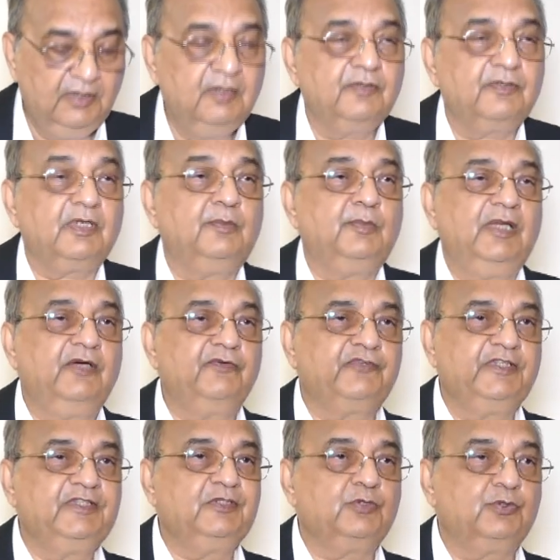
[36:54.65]
From
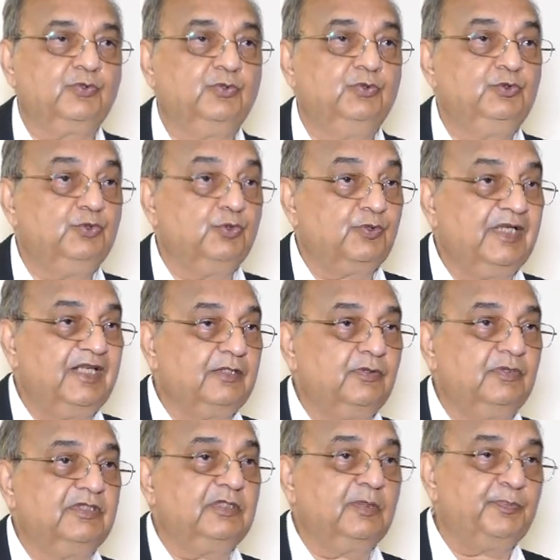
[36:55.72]
FiO2, you
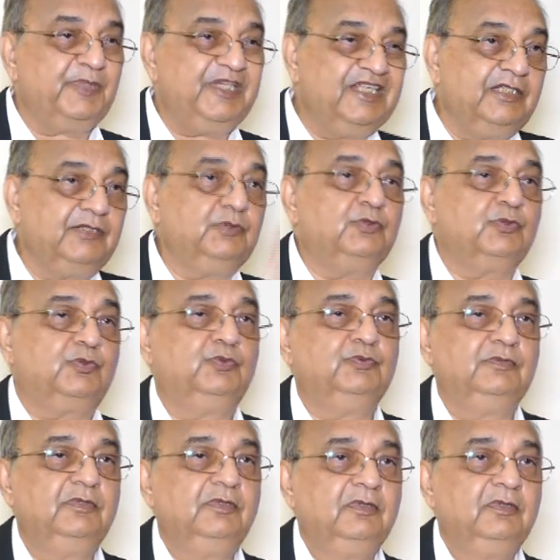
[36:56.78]
calculate the PiO2,